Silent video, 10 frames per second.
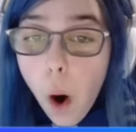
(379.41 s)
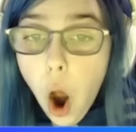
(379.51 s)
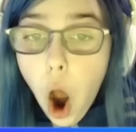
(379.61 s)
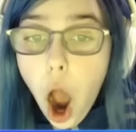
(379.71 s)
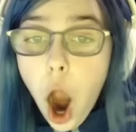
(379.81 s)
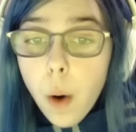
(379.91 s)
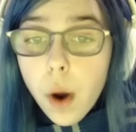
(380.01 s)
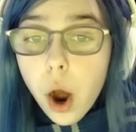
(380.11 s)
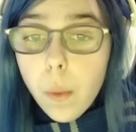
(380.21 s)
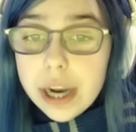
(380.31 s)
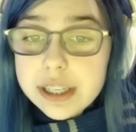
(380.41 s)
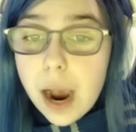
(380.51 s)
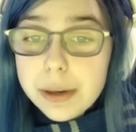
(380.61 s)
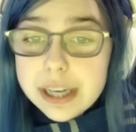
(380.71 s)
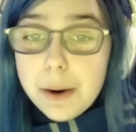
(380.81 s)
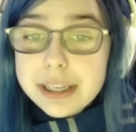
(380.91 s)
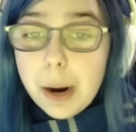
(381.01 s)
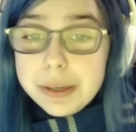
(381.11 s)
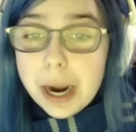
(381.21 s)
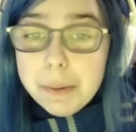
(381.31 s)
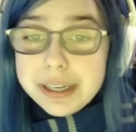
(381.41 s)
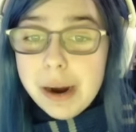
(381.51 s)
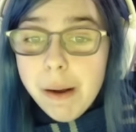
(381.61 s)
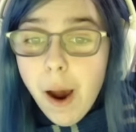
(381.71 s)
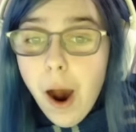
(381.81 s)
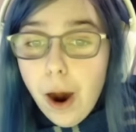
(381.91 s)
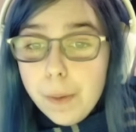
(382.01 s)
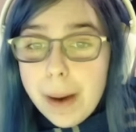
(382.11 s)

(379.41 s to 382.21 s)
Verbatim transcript: safe room. Oh, watch out! Oh my